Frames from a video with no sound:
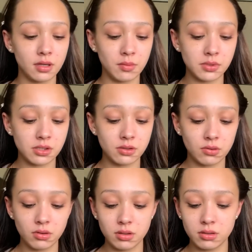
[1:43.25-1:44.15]
I'm still
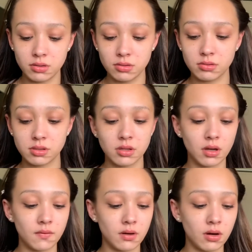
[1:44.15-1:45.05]
going to use the
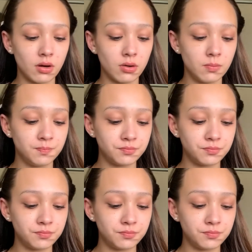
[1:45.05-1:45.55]
CoverGirl